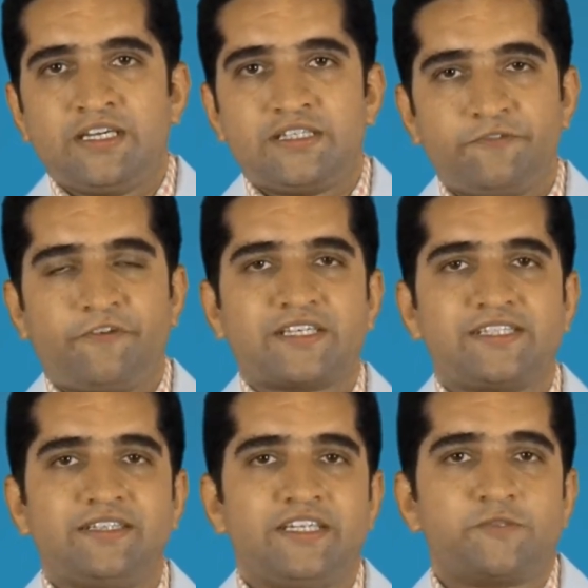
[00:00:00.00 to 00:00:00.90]
Defects
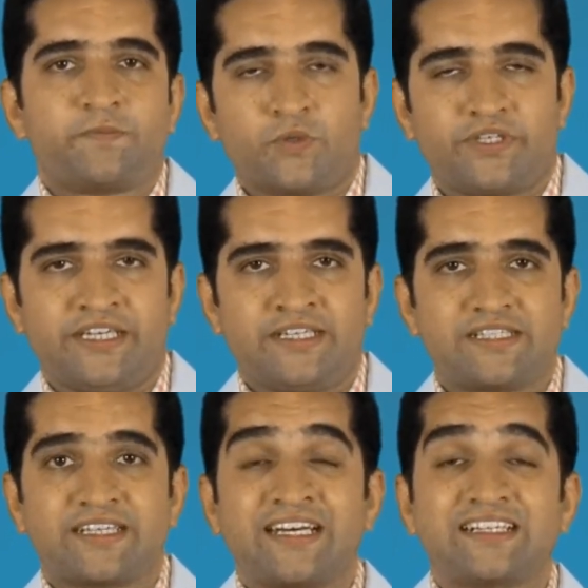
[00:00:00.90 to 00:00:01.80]
in these
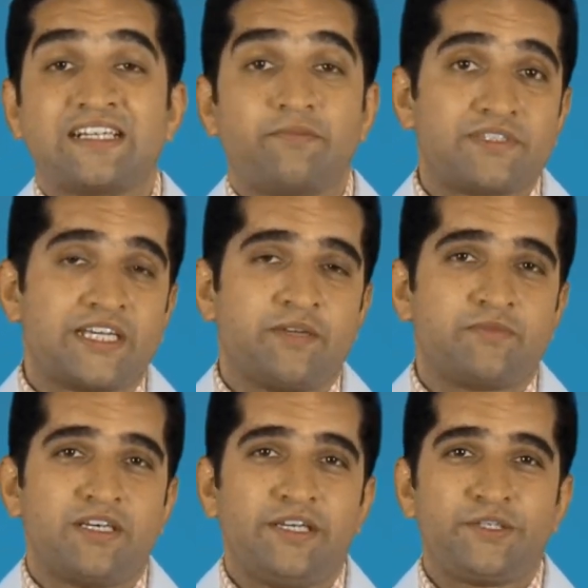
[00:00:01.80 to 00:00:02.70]
proteins can
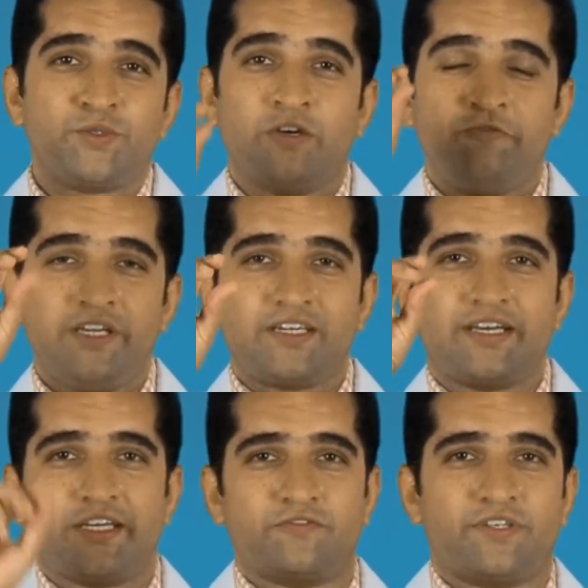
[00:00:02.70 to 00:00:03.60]
sometimes lead to a
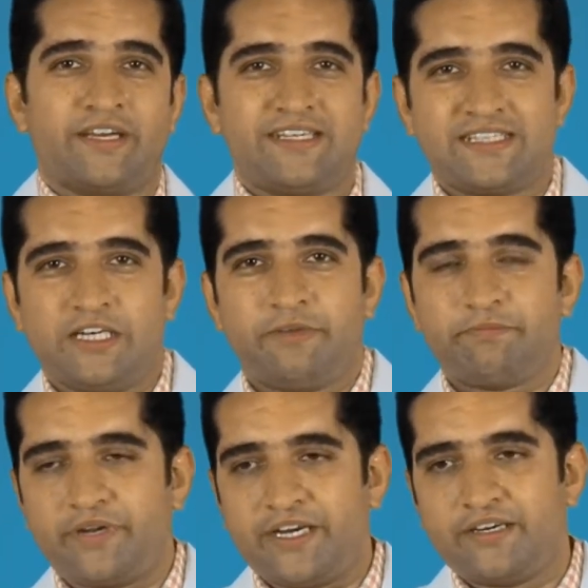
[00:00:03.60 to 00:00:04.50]
weakening of the red cell
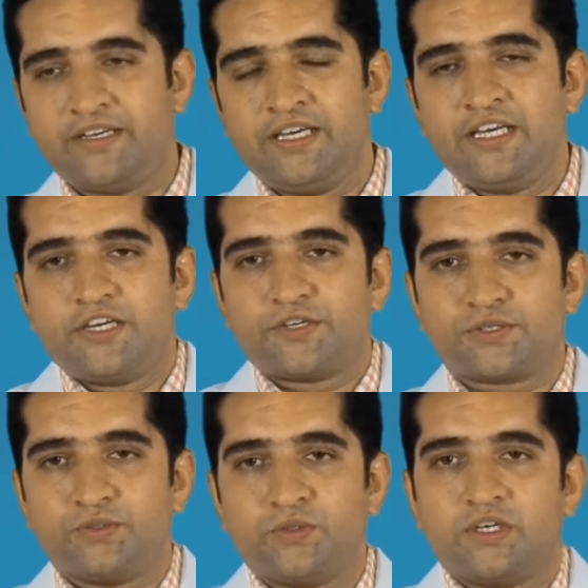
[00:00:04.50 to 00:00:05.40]
membrane.
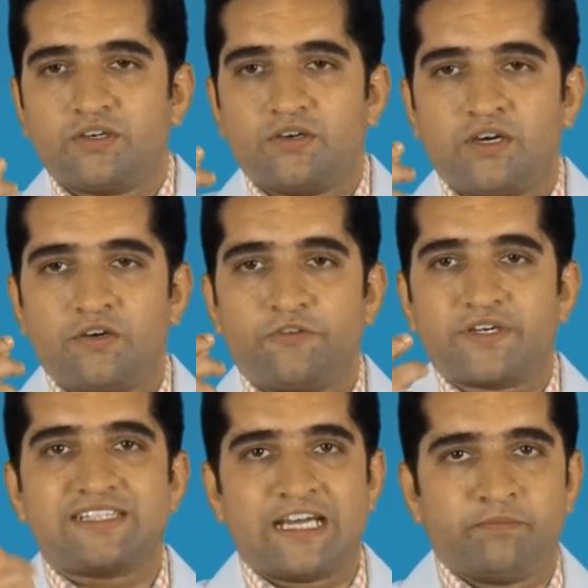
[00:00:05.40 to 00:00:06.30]
So, for
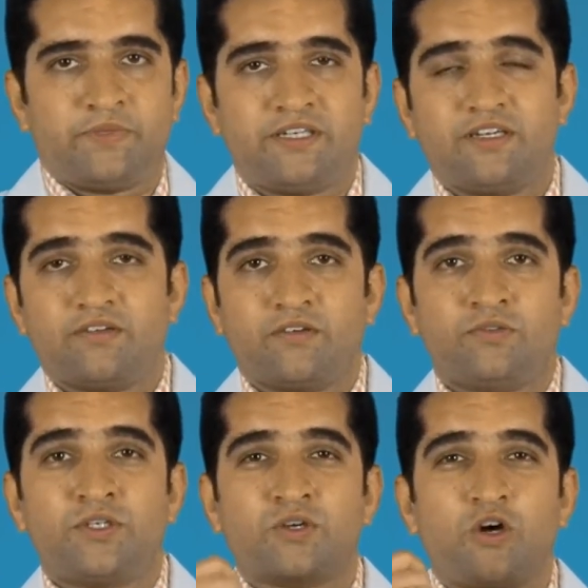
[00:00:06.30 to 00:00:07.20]
example,
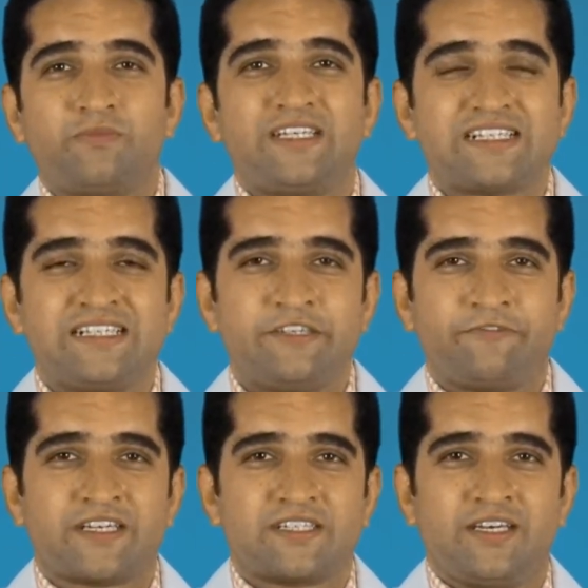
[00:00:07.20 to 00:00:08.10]
the commonest
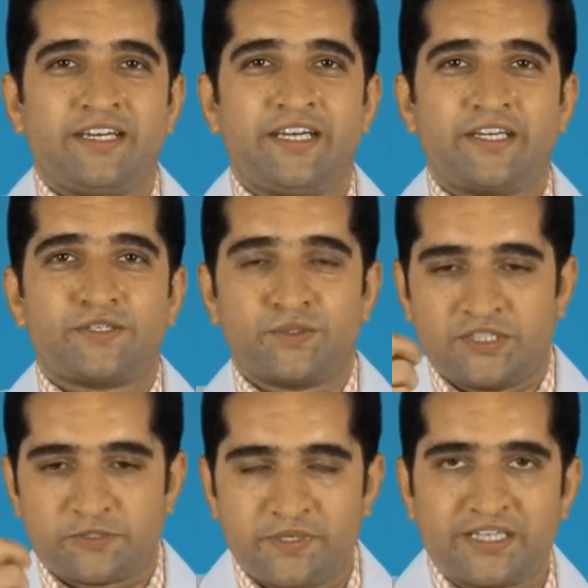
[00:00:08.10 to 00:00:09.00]
defect leading to
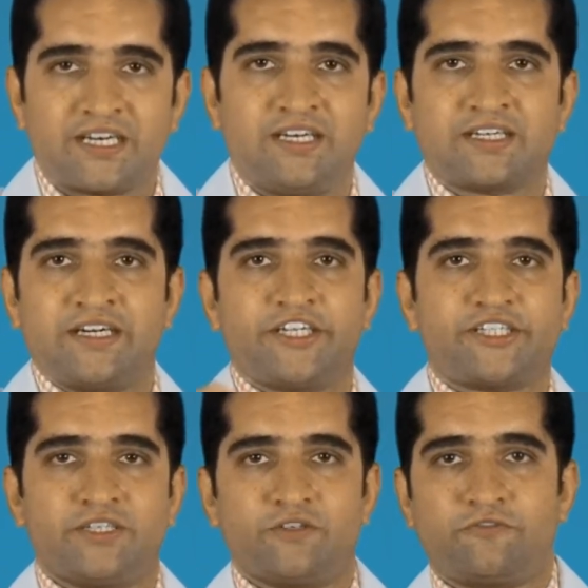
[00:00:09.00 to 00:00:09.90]
this particular
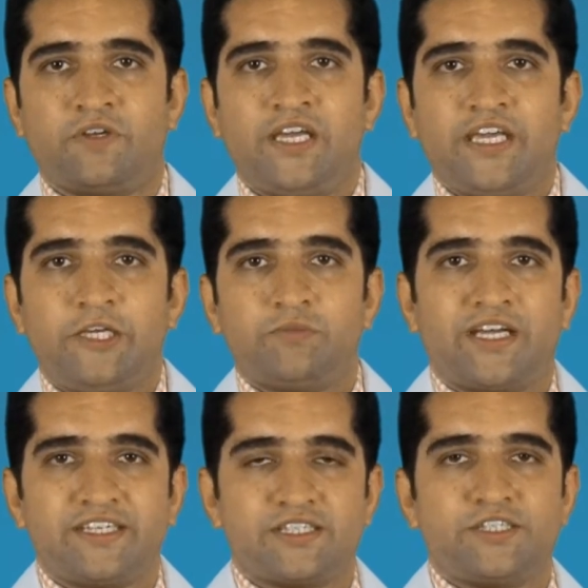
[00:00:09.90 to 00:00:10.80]
condition of
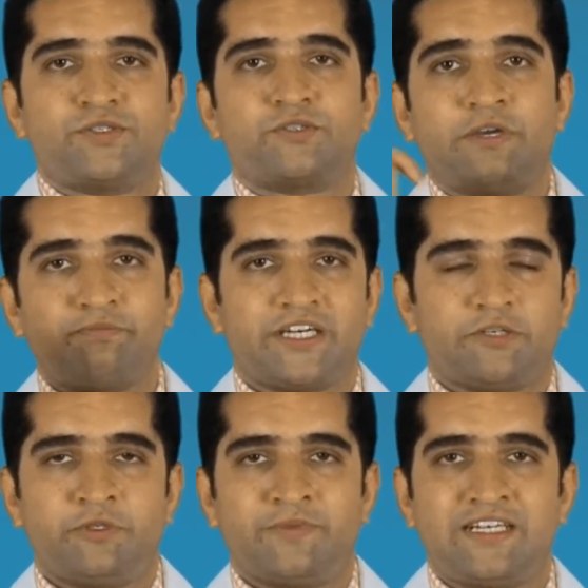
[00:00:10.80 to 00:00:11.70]
hemolysis due to membrane
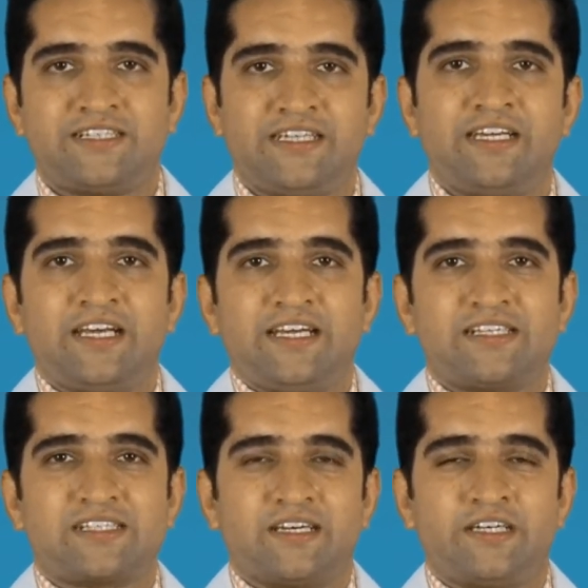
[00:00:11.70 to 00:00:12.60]
abnormality
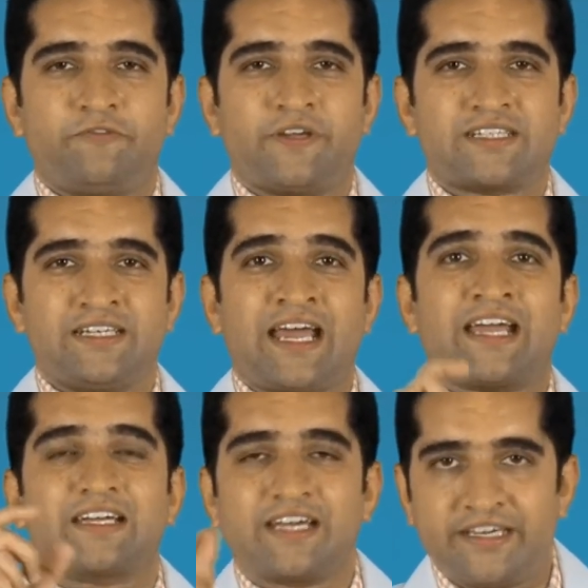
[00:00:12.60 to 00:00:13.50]
is a defect in
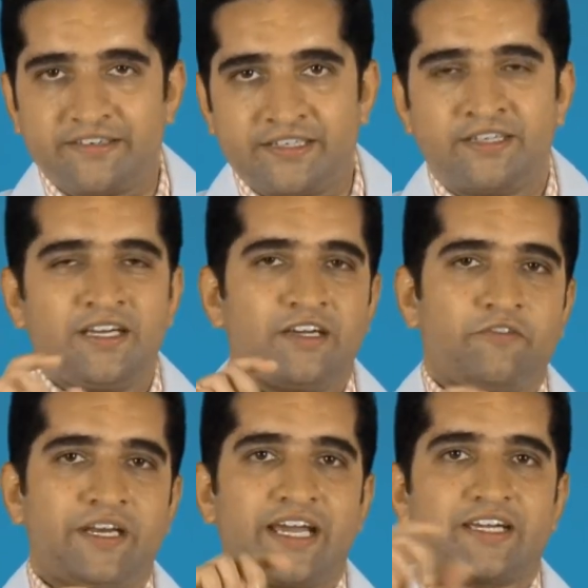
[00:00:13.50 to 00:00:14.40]
ankyrin.
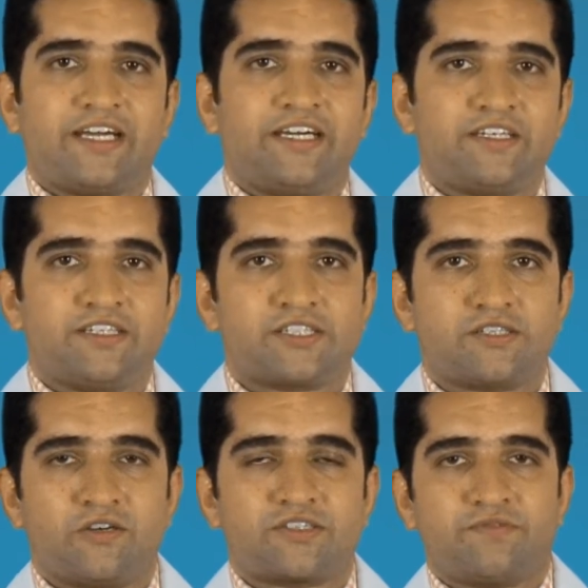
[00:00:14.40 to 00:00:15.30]
When ankyrin is
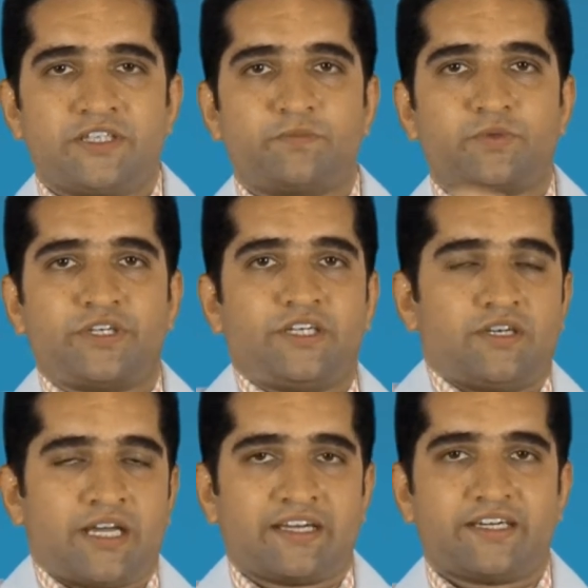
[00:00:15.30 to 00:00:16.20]
lost, when the
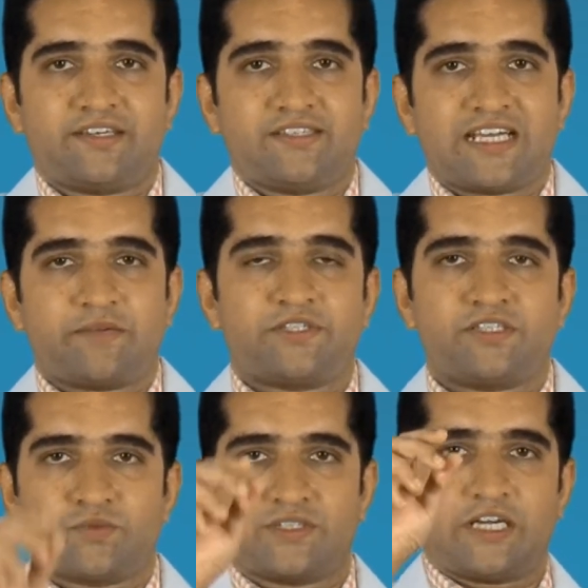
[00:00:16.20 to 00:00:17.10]
protein ankyrin is
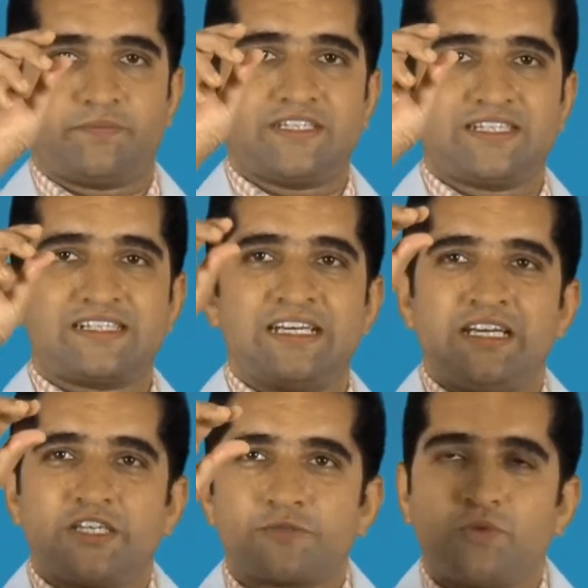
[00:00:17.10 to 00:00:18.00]
absent, what happens is
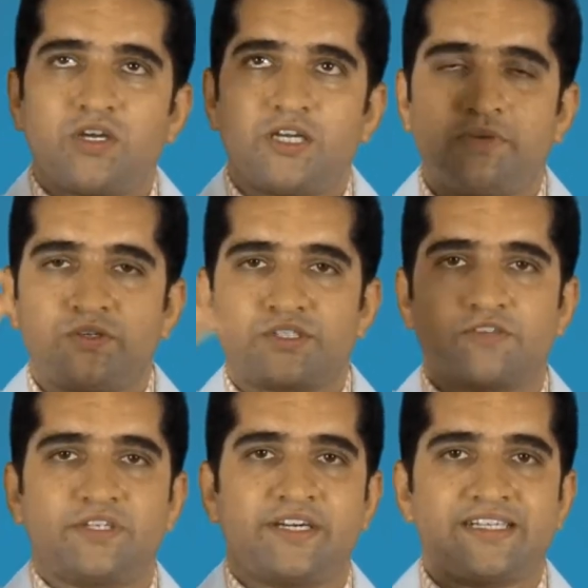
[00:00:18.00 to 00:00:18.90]
small amounts
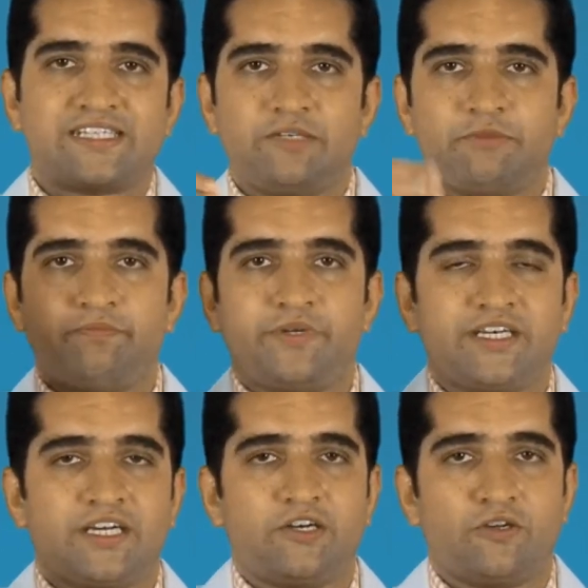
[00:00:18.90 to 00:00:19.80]
of the red cell
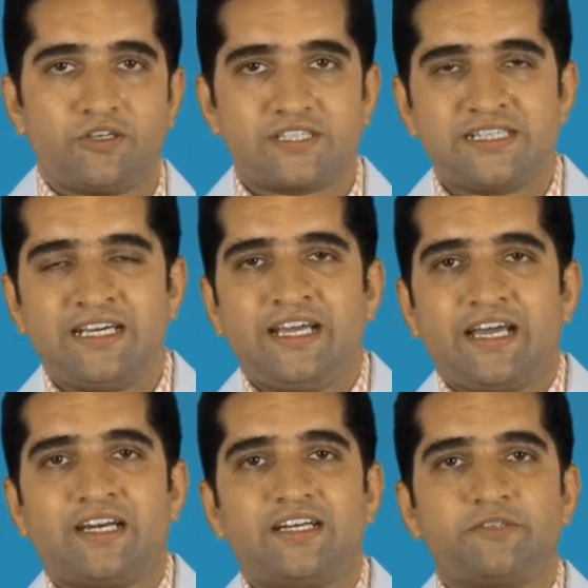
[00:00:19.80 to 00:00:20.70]
membrane are lost,
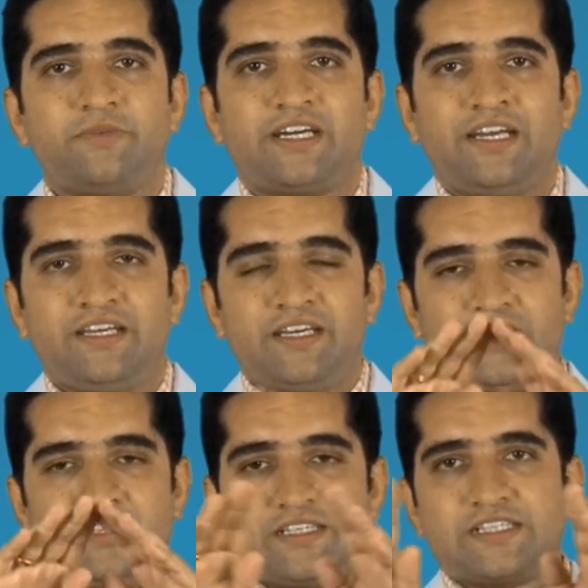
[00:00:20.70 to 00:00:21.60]
and ultimately
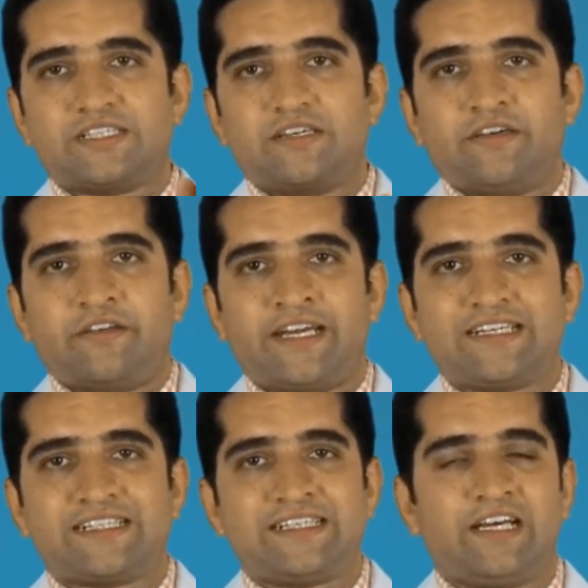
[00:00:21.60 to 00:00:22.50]
this red
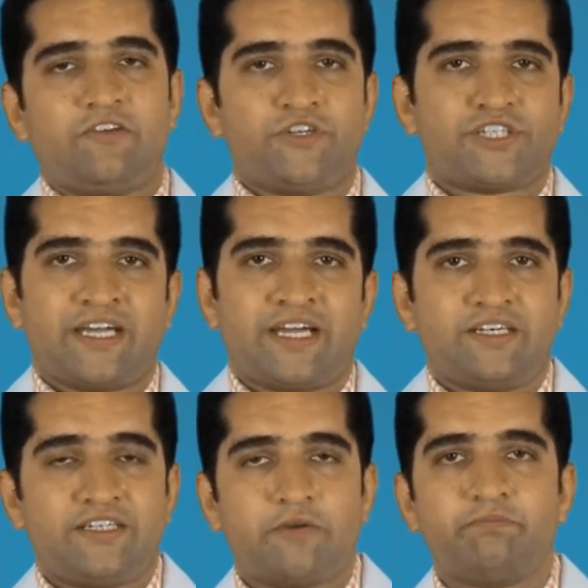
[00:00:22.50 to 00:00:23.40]
cell, which had
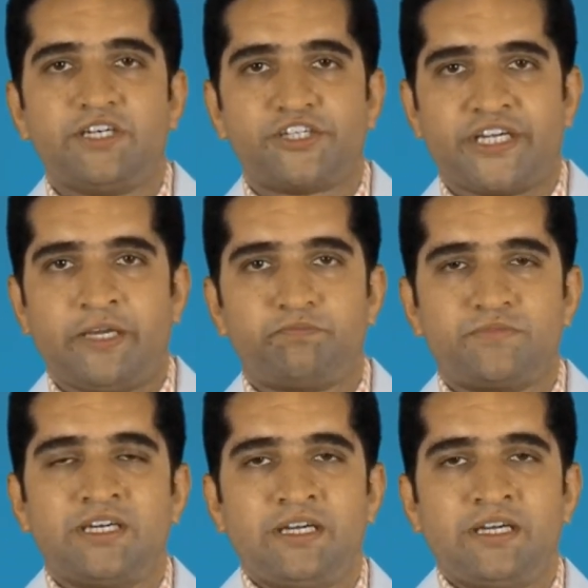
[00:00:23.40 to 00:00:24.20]
a dumbbell shape,